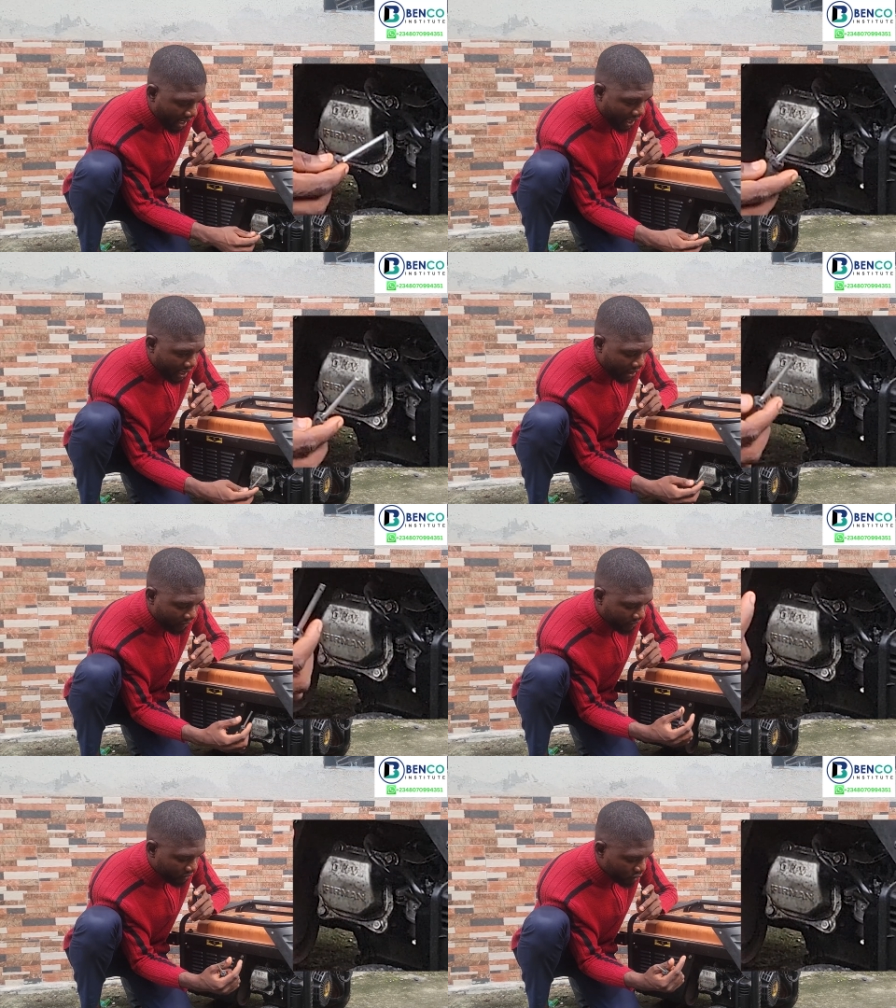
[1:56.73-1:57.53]
I
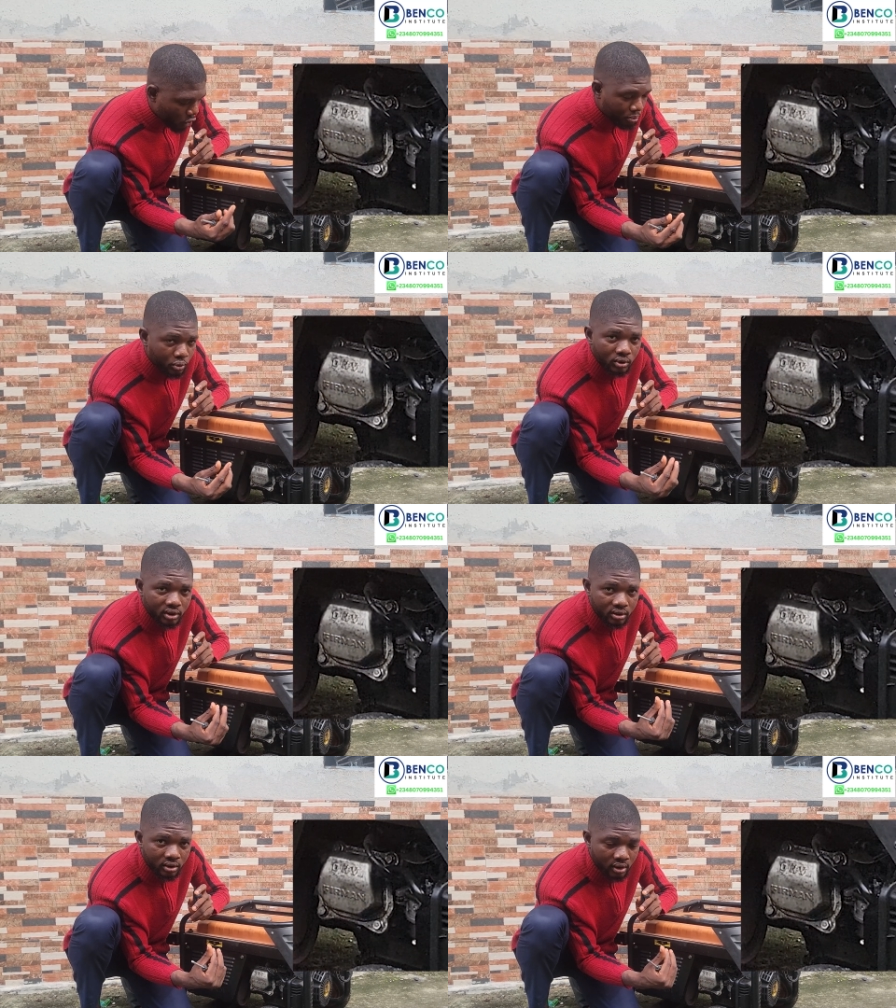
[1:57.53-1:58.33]
have
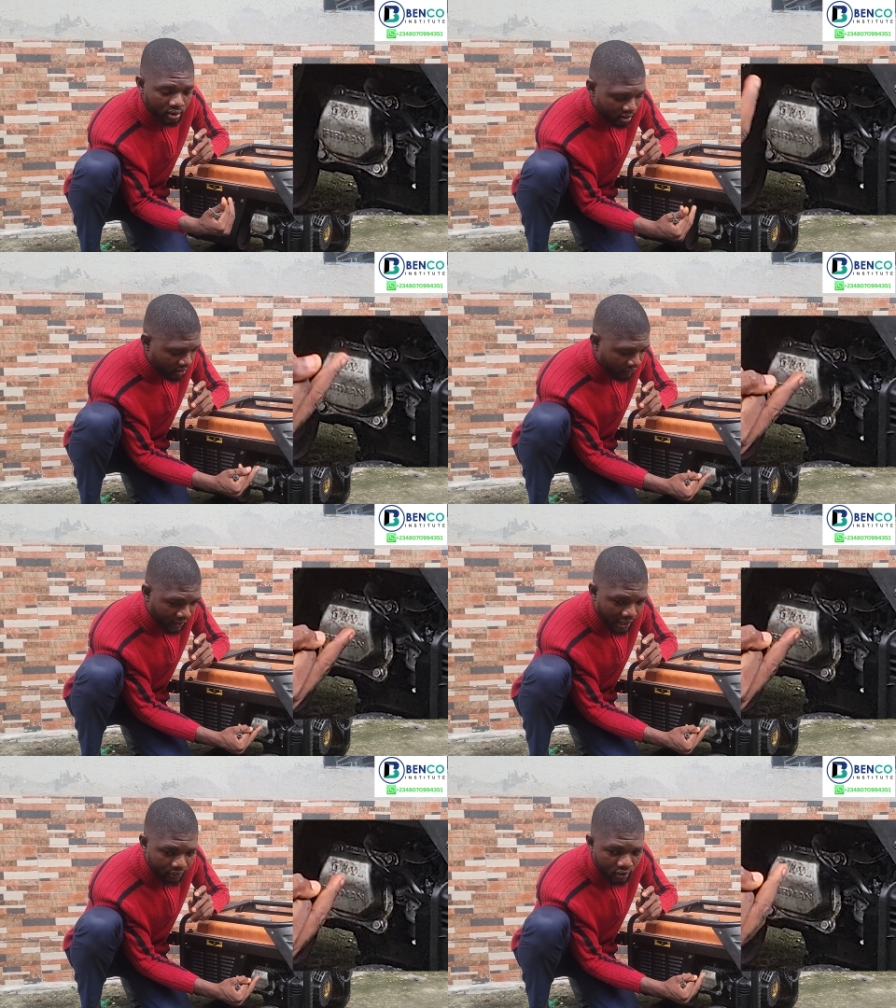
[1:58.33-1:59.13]
opened the
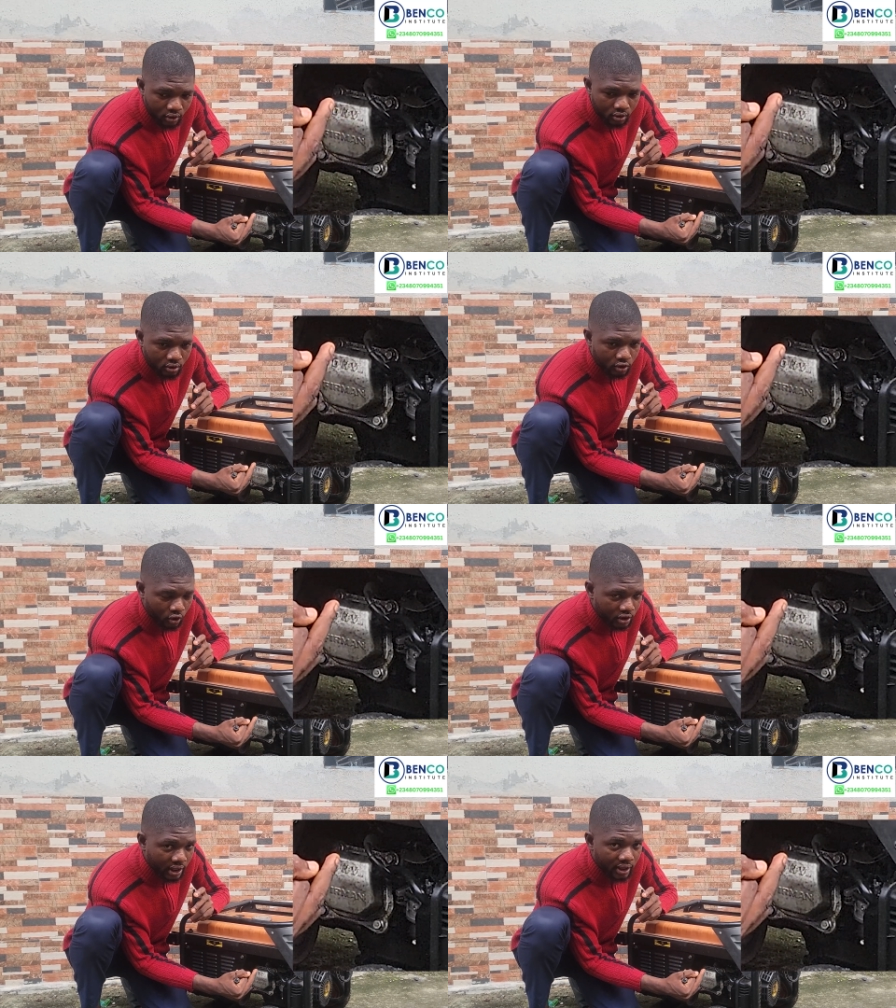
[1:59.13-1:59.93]
valve such